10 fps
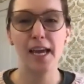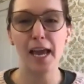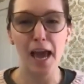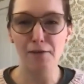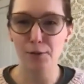
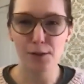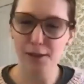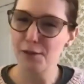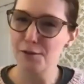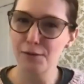everyone's
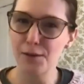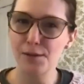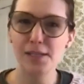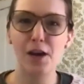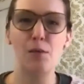on their phones
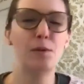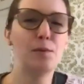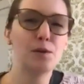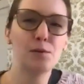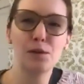now.
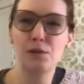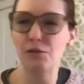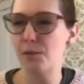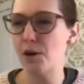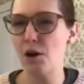People are working
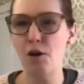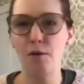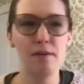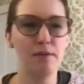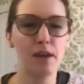from home.
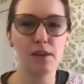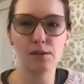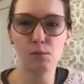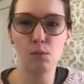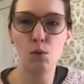I feel like
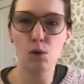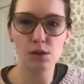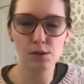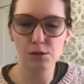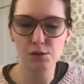there's more
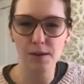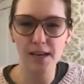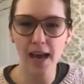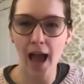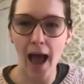social
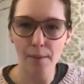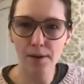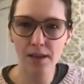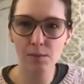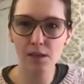media
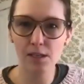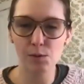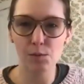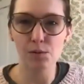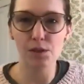happening because
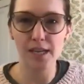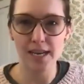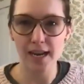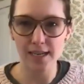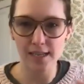people are
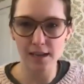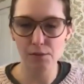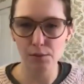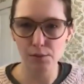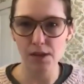connecting
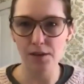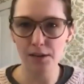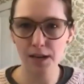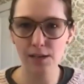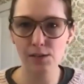through the
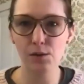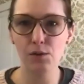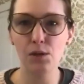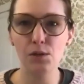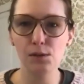internet. So
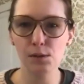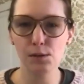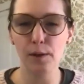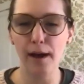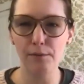use those
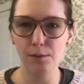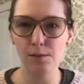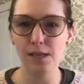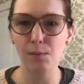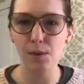platforms,
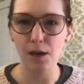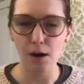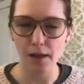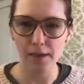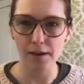like be
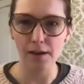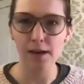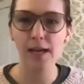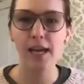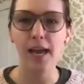on there.
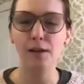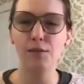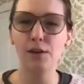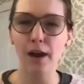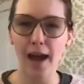And if
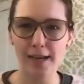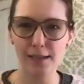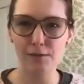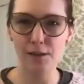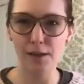you're
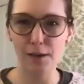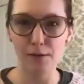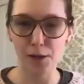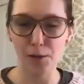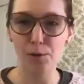active and
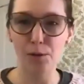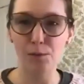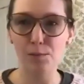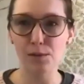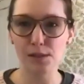available and
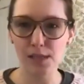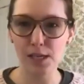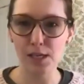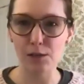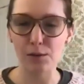people see
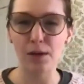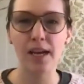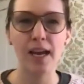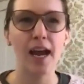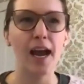you,
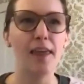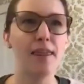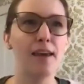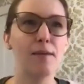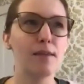I
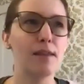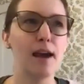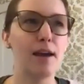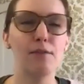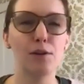think
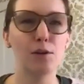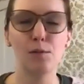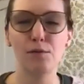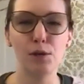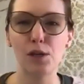I've heard
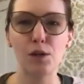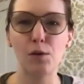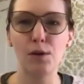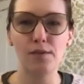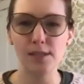before,
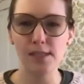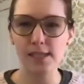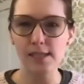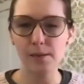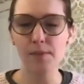you have to
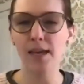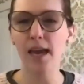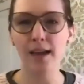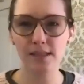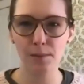see something
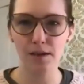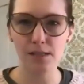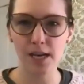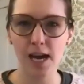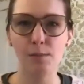X amount of
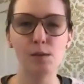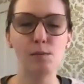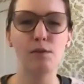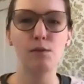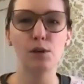times
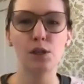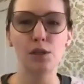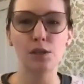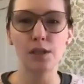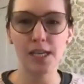before
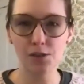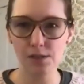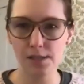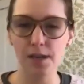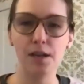you're
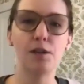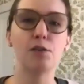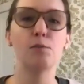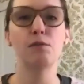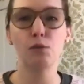interested in it or
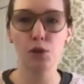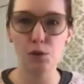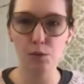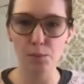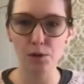before you
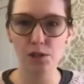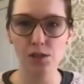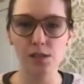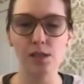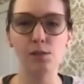want to
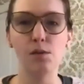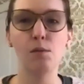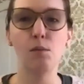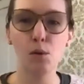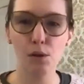purchase it. So the
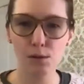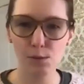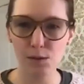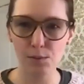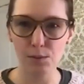more those
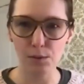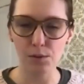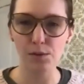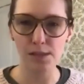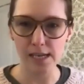people
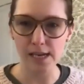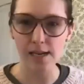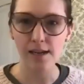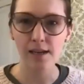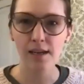
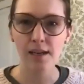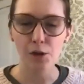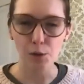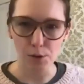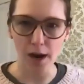see
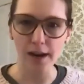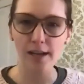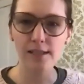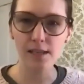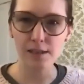your
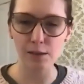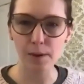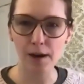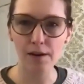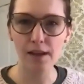product and hear
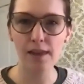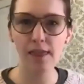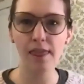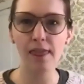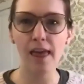about it,
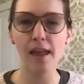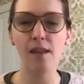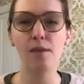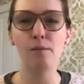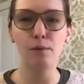
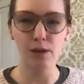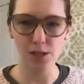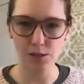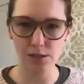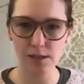then the more
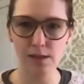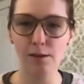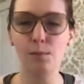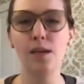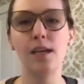interested
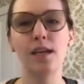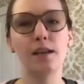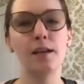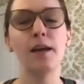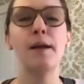they'll be
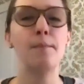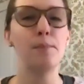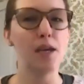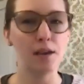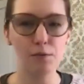in
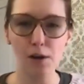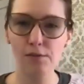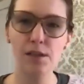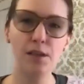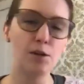being
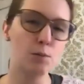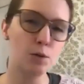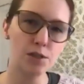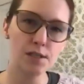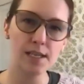involved in it or
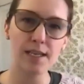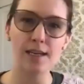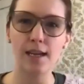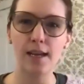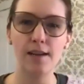purchasing
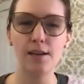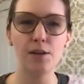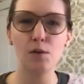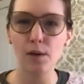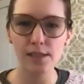it. And,
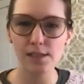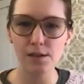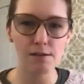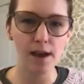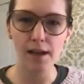ways to
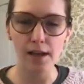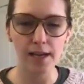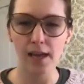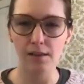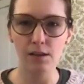do that,
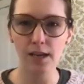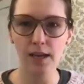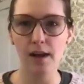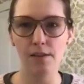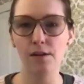again, look at
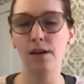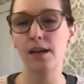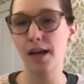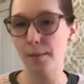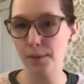other
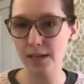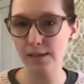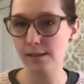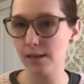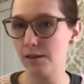
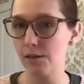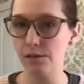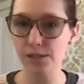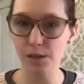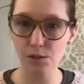companies that are either
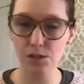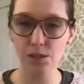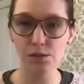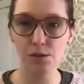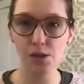similar to
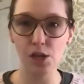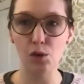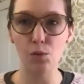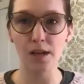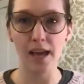yours or that
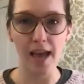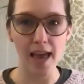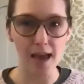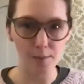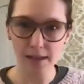you want to
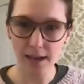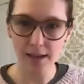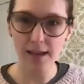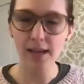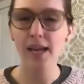emulate.